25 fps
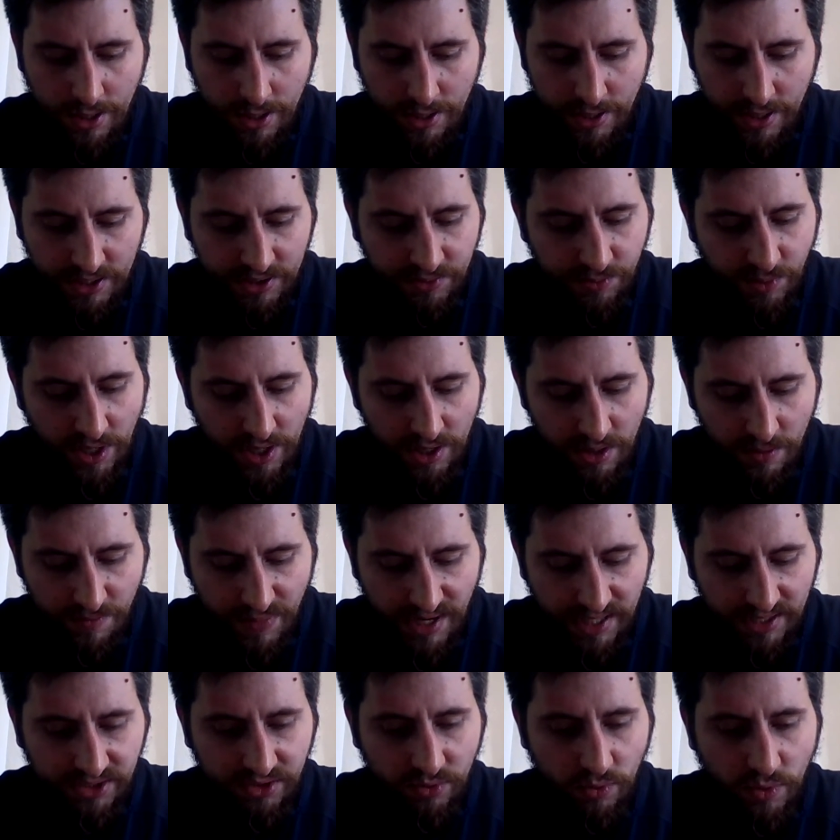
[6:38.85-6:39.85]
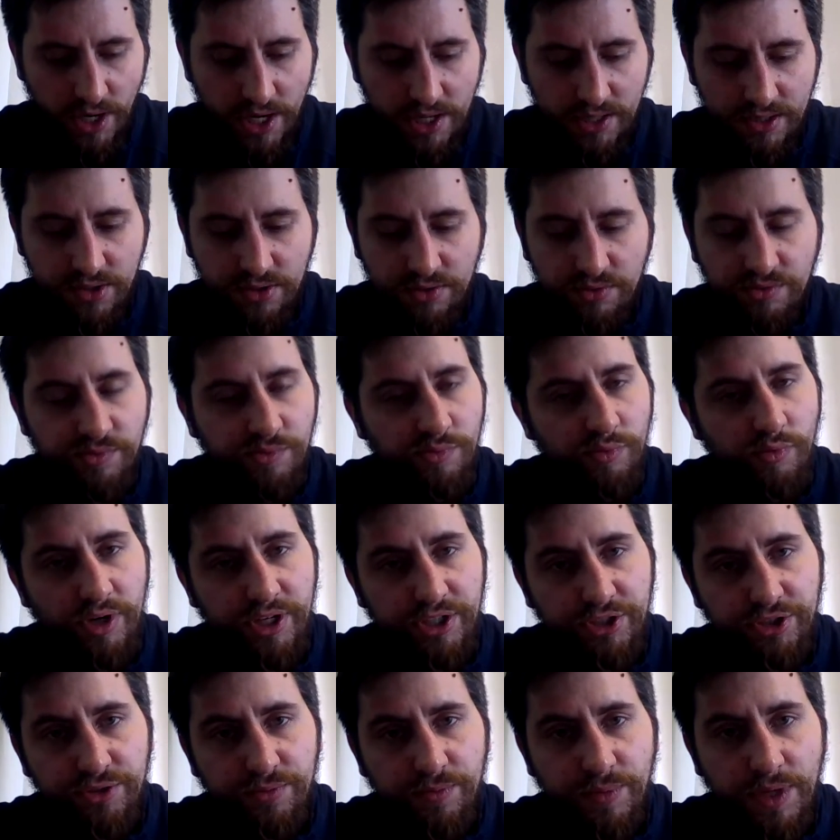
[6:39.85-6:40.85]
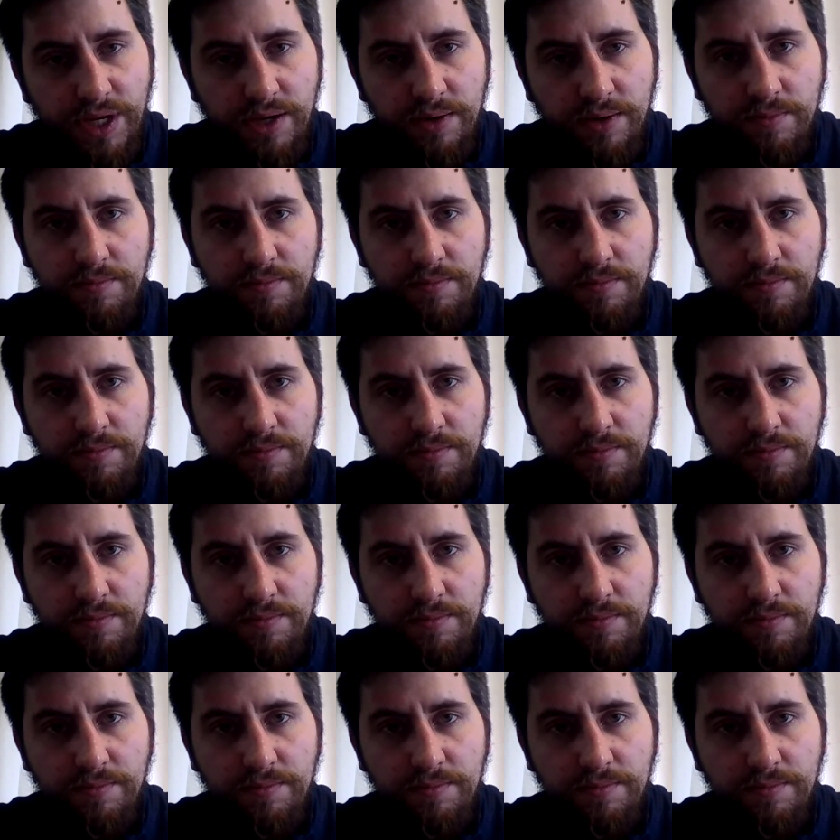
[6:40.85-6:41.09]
That's probably the best way to reach me.